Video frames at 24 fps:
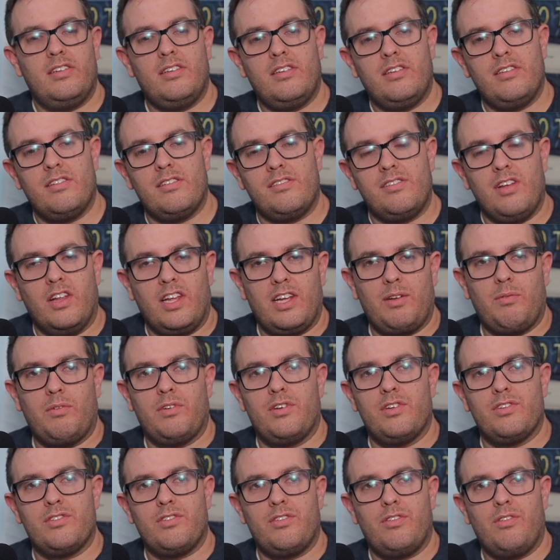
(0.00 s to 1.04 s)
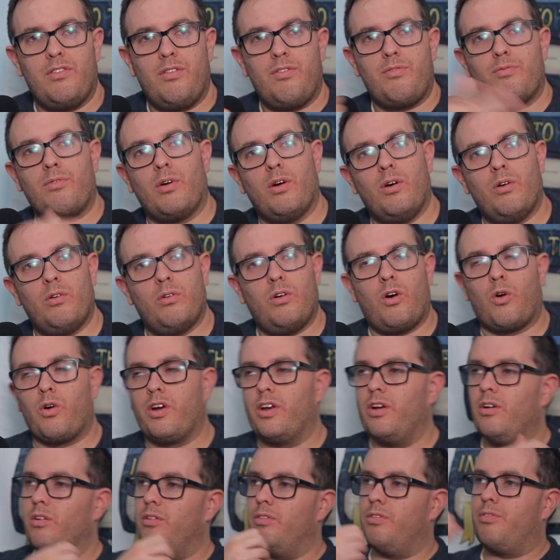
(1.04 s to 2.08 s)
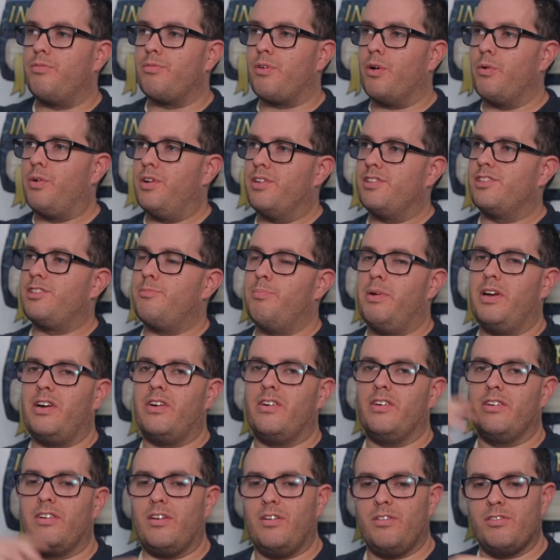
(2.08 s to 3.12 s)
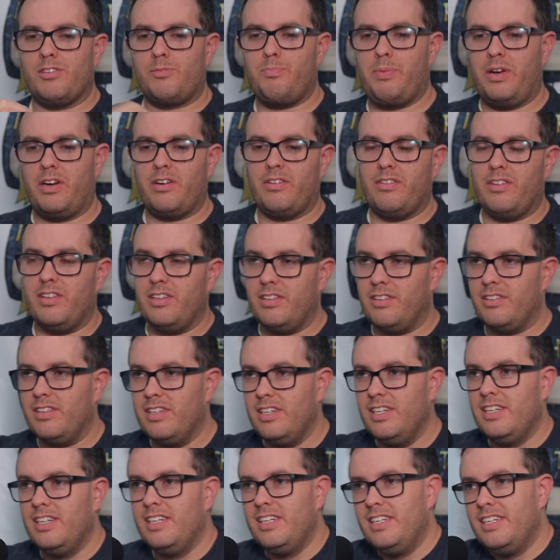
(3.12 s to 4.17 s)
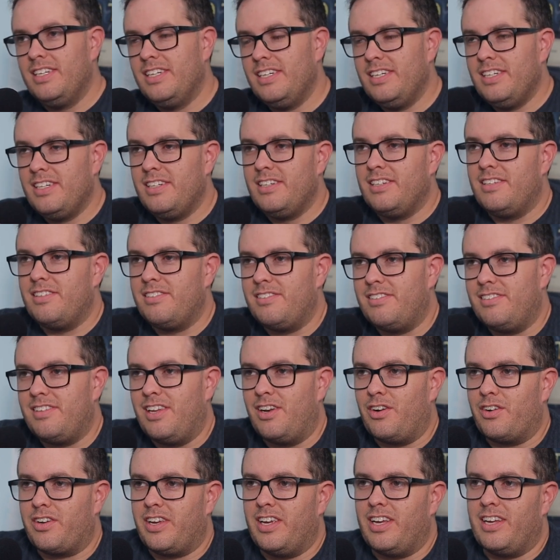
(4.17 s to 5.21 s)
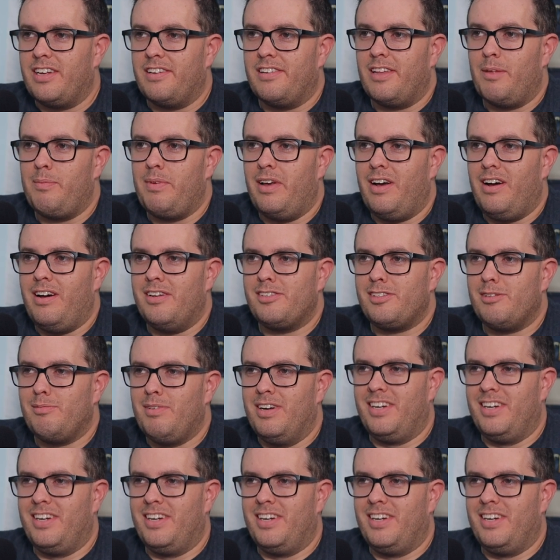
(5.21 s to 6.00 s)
Zellion will just he'll throw his spear and go spear the Cinder King. That'd be awesome.